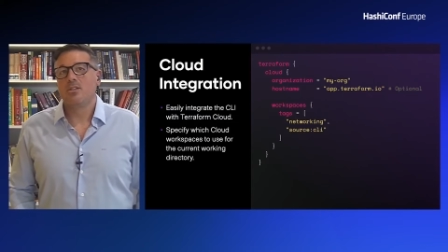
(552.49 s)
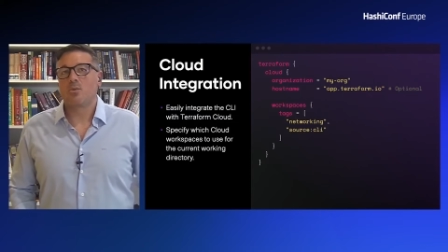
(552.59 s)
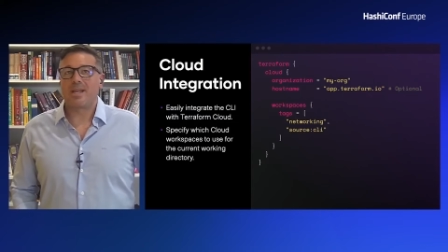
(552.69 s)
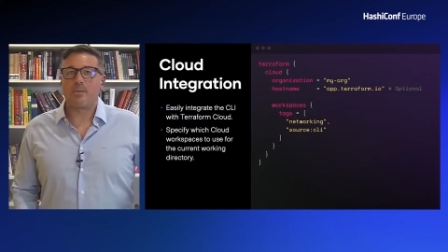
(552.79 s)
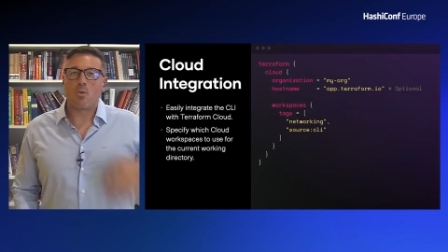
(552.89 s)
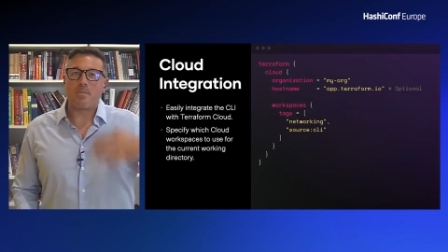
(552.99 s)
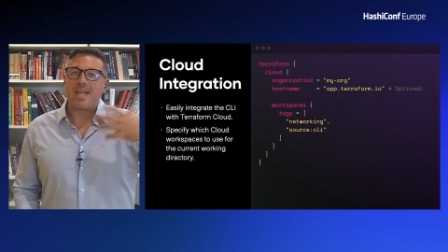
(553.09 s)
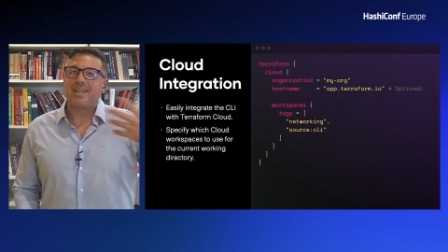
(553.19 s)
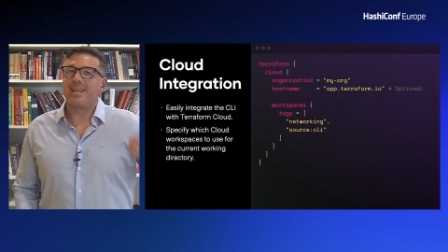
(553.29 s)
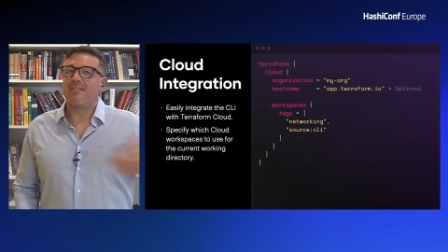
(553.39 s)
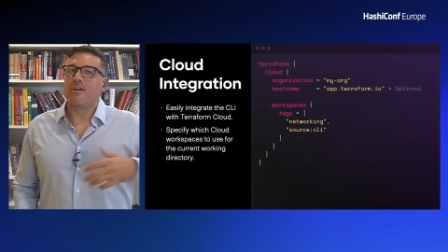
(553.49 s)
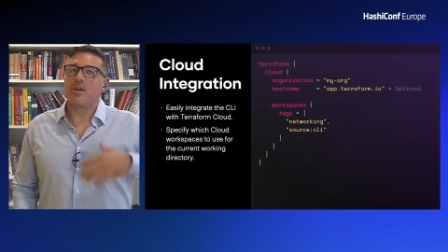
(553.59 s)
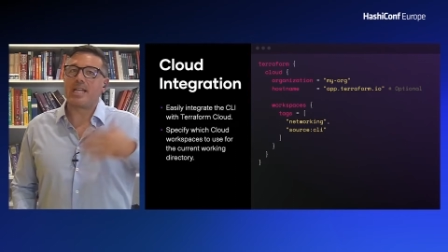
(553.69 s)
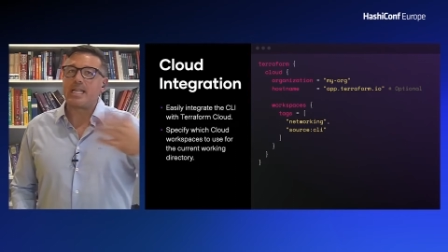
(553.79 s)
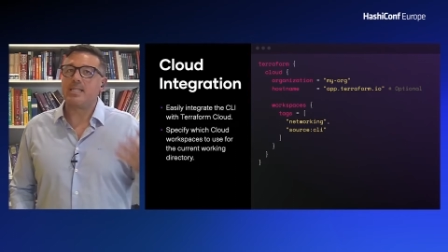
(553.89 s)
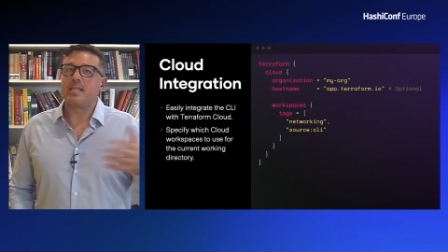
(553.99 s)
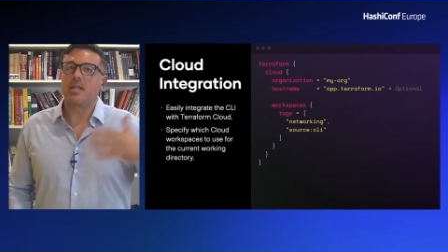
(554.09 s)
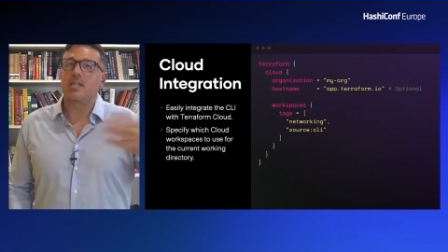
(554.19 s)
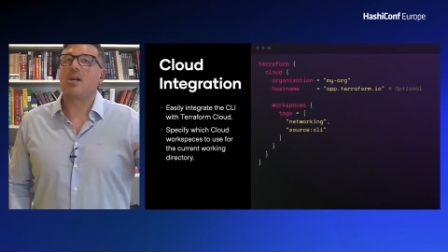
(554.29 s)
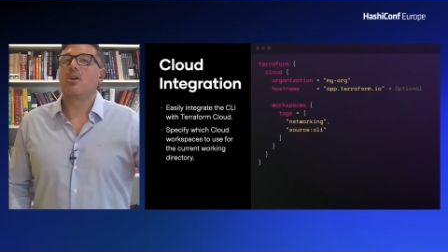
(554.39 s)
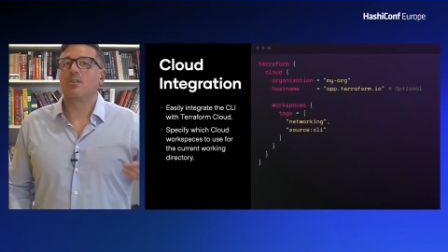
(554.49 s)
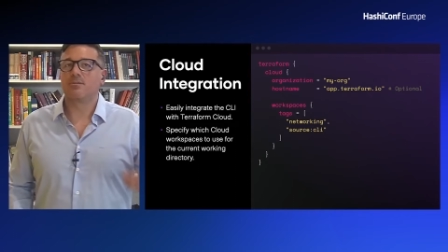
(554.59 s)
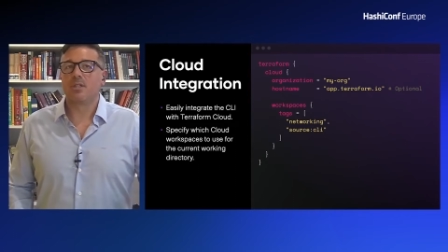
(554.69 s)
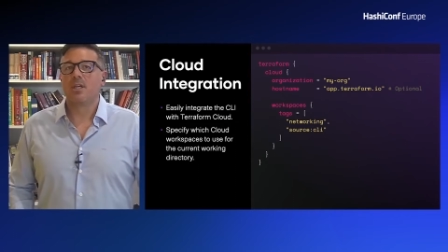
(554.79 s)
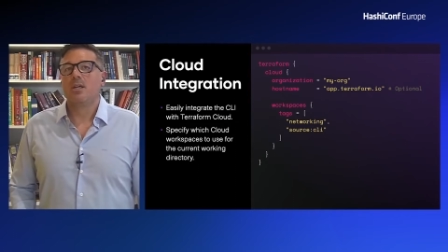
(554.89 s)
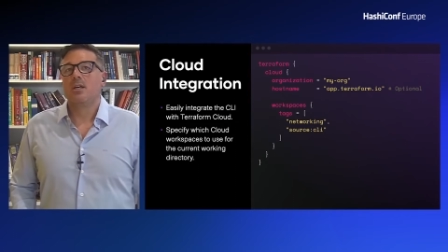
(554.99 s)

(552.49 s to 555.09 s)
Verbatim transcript: So we, we made that a very easy declarative